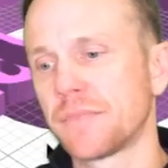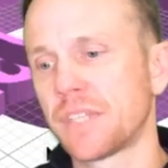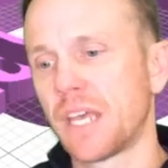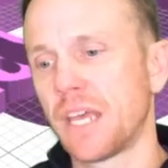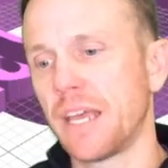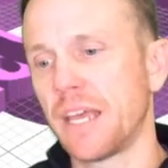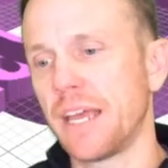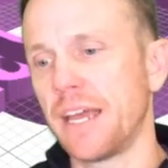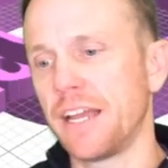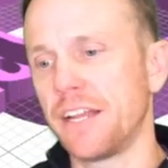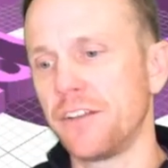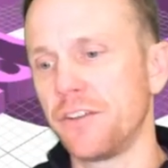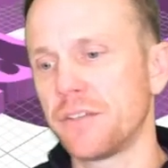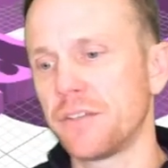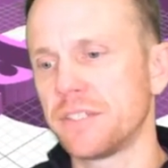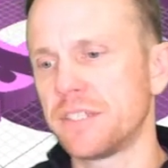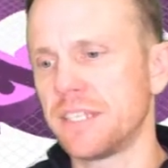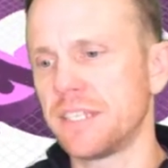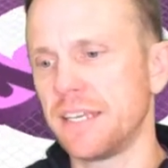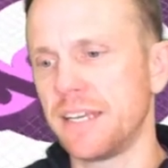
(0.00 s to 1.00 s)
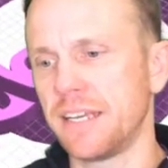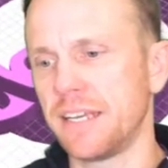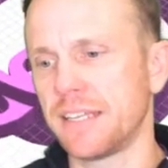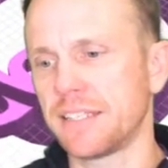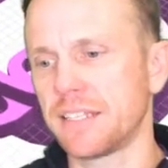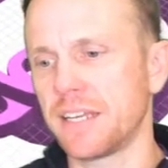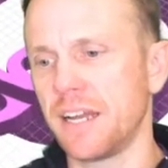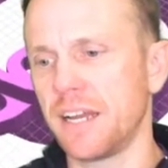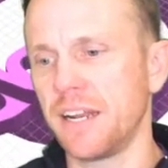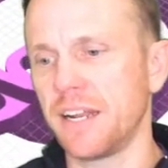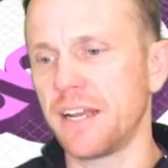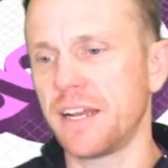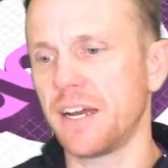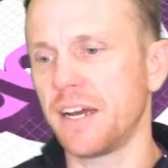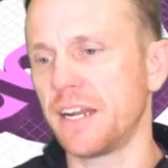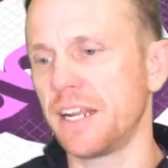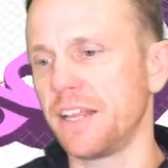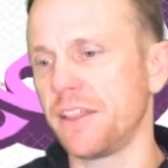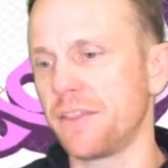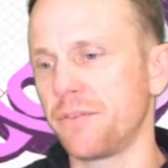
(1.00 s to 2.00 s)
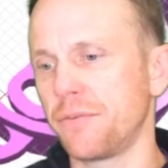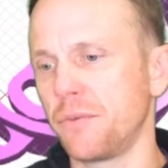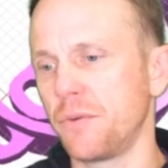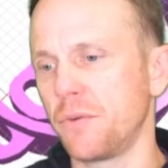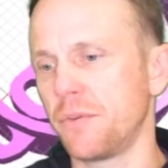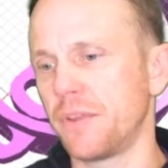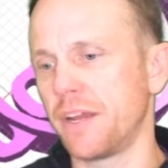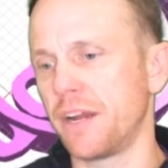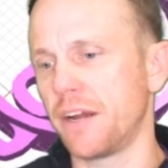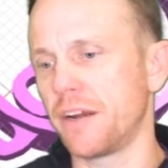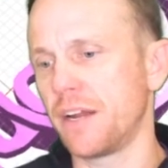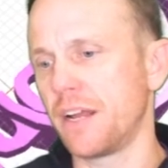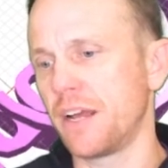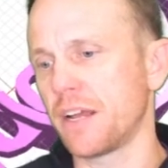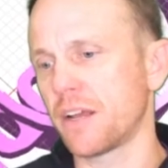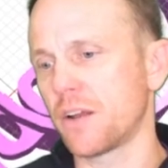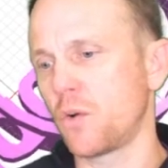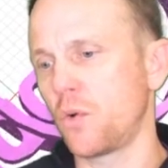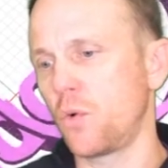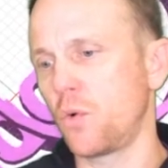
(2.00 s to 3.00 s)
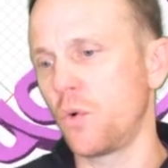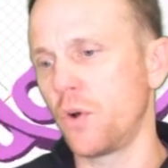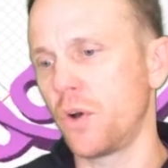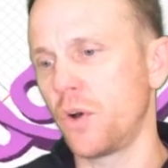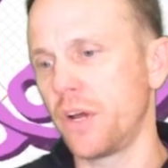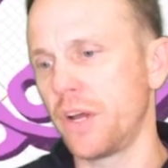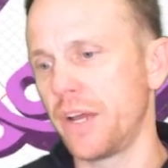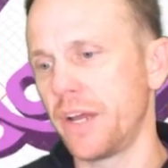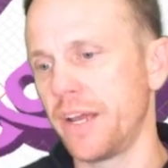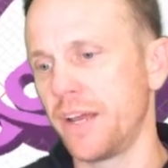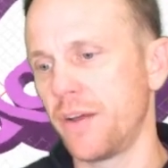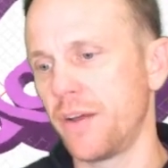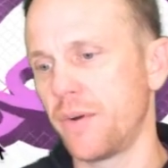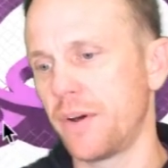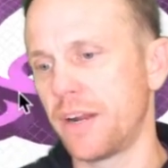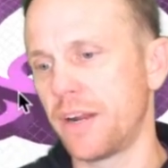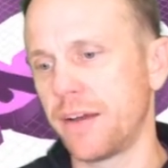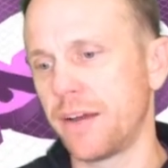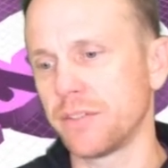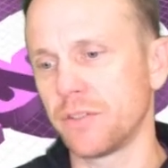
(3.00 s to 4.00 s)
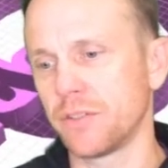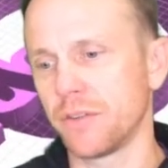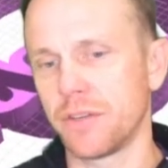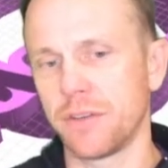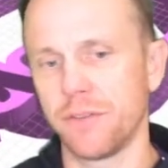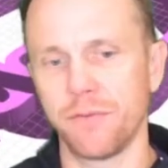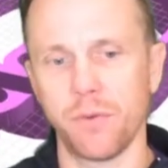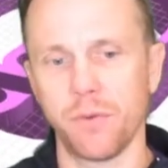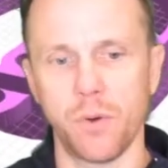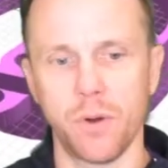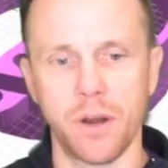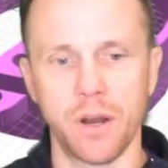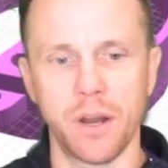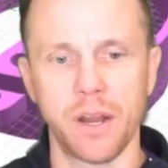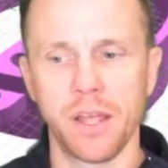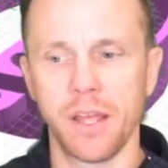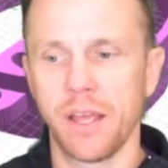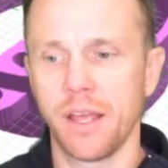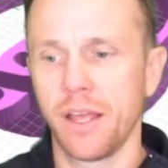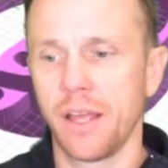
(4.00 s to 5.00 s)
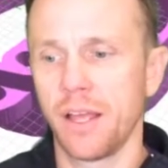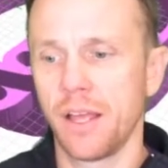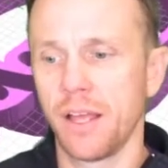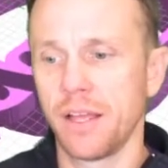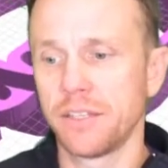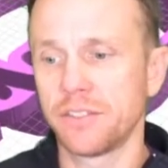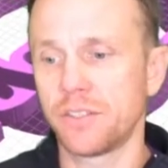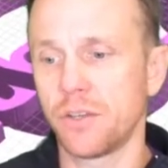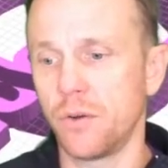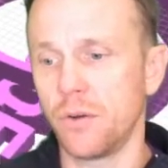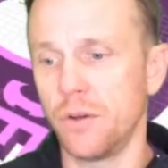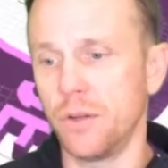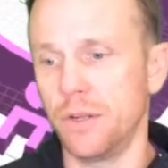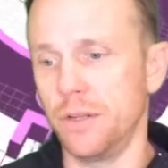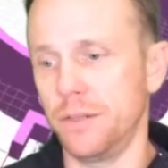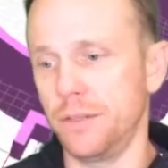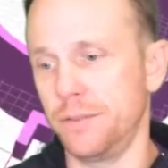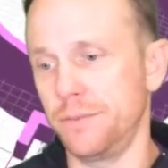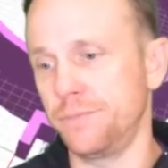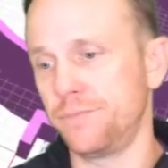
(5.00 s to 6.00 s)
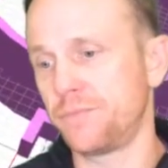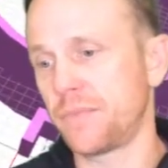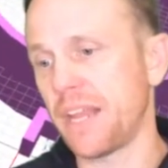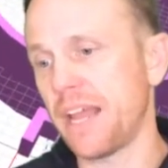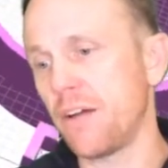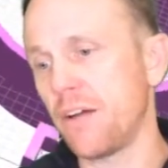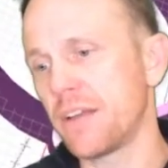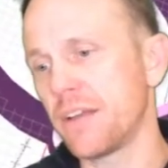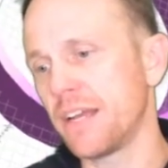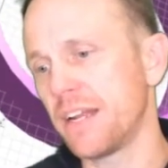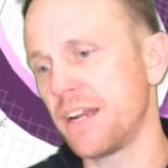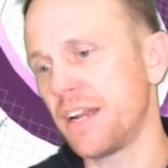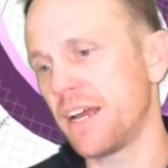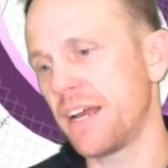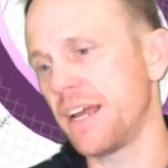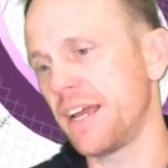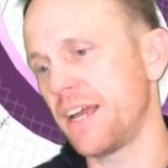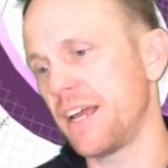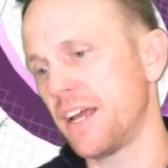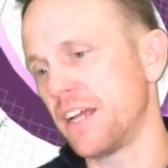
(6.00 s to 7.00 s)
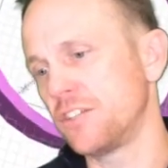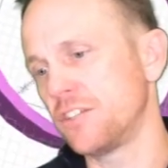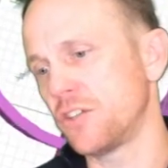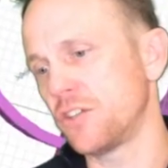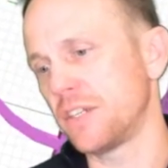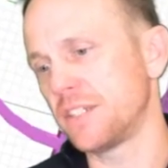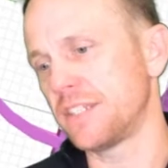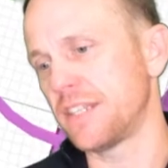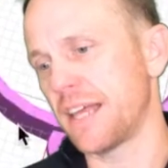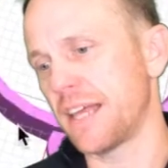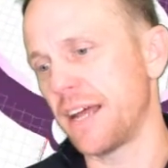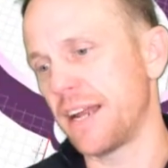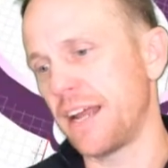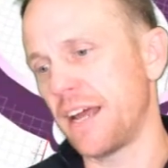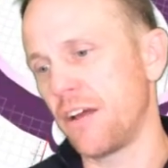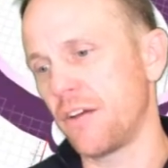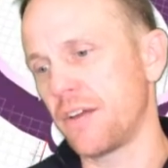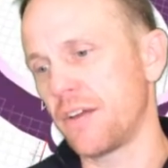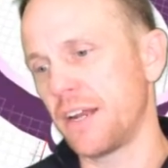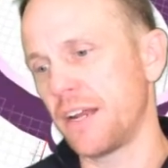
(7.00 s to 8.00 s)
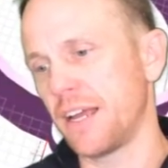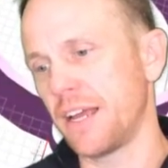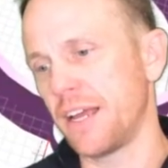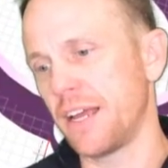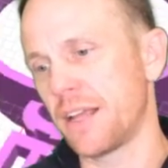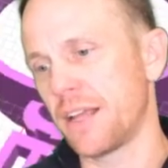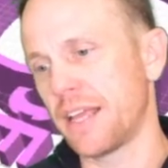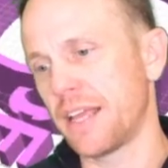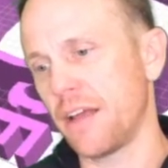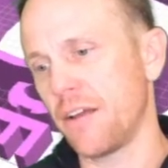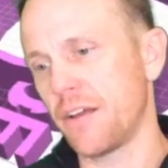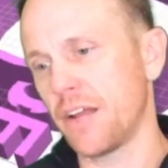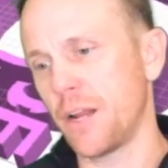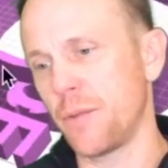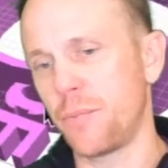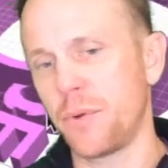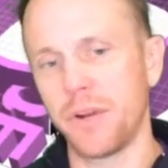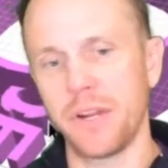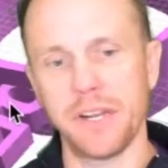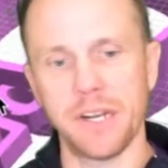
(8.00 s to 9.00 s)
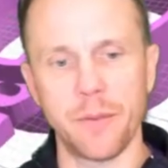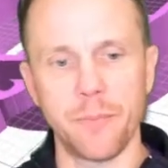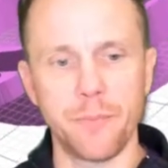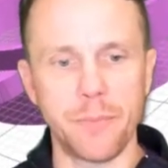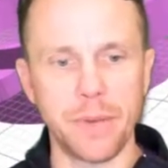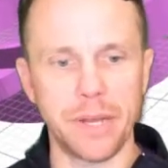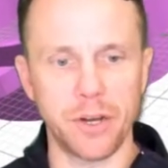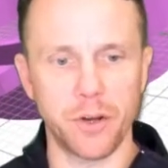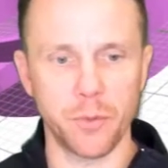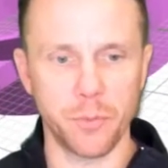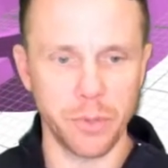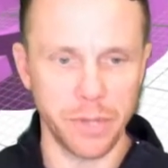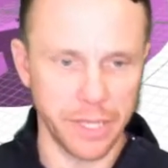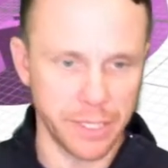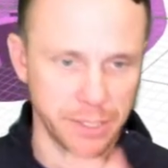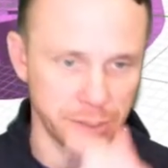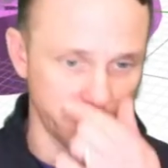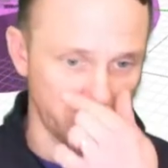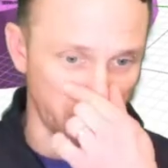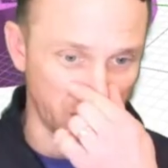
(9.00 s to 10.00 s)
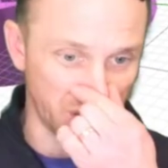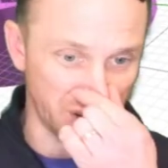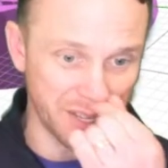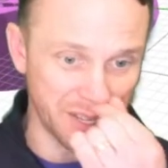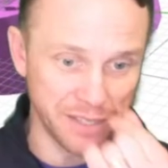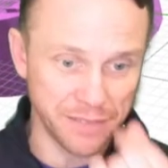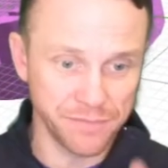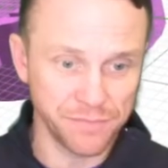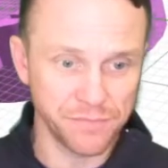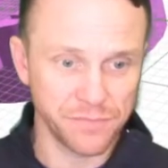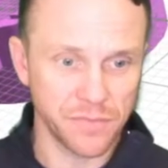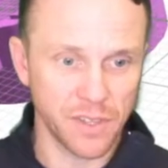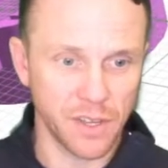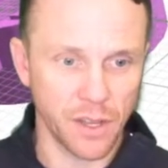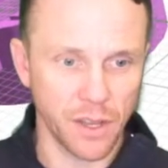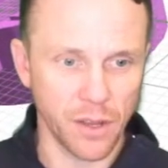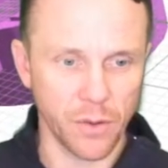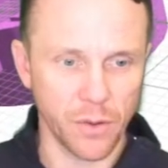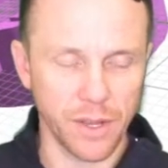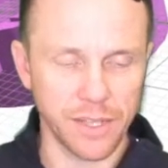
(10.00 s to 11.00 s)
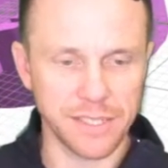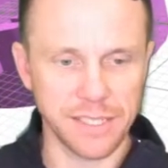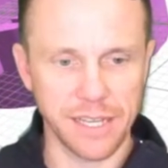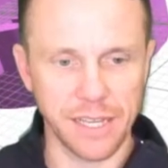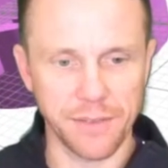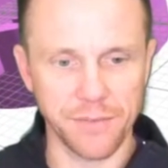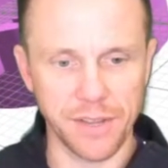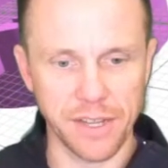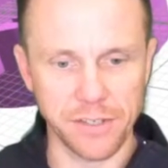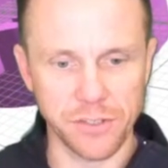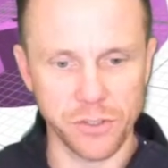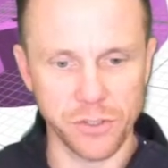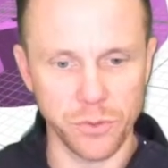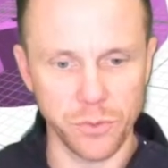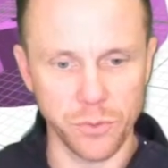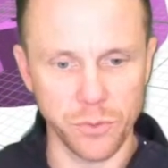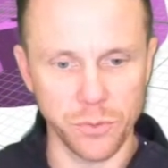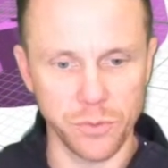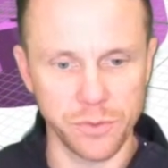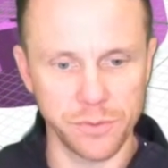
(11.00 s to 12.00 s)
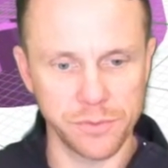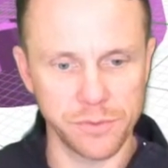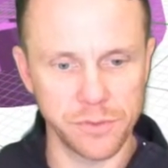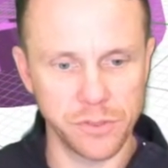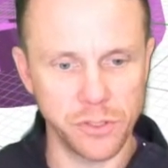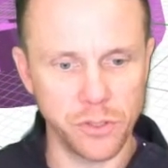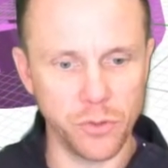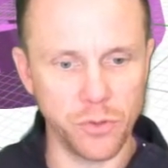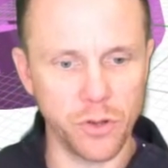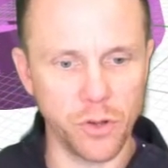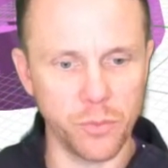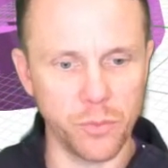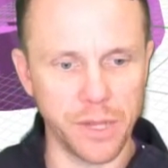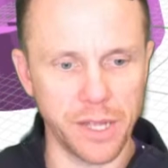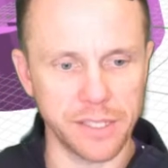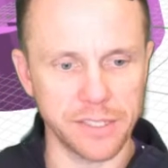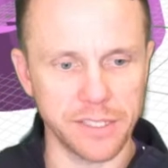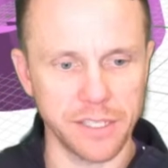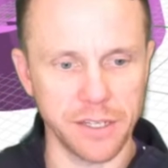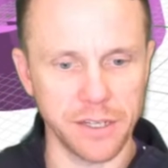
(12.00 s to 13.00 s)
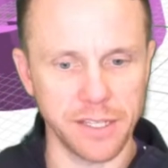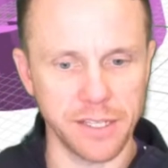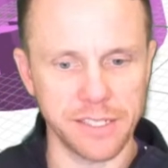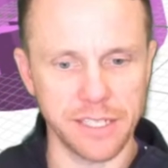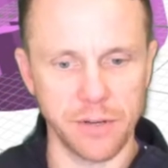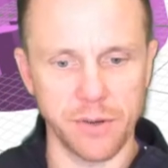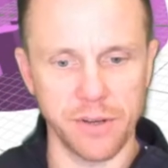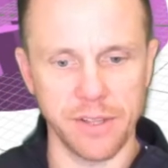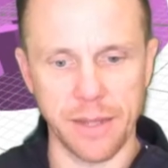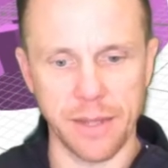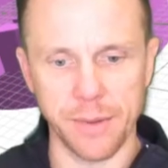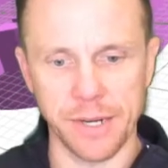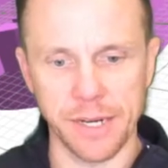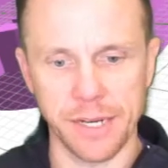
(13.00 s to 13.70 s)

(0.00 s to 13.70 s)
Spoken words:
And you can see it's kind of cutting through there, not quite what I was looking for. So how can I adjust that? How can I put it in a better place for it? Oh, I see. I've got two code blocks here. Let's get rid of that one.